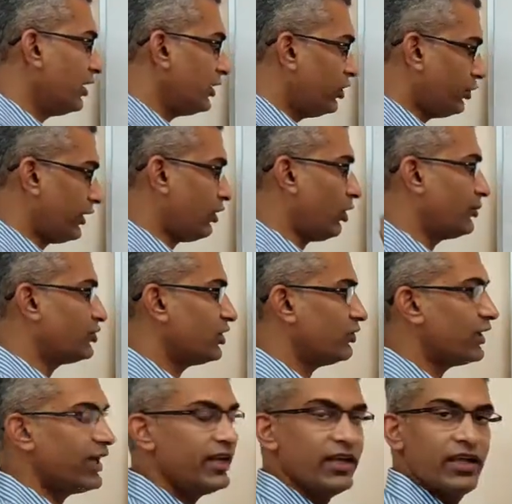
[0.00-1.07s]
You can observe
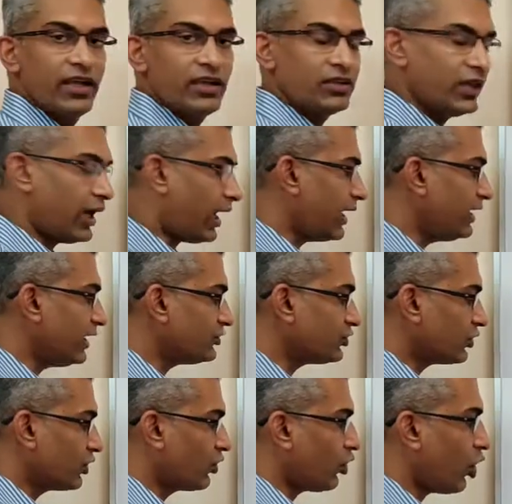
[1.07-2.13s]
that the
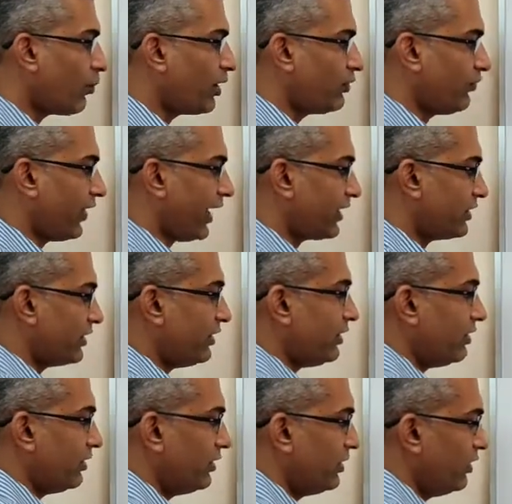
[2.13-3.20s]
highest common factor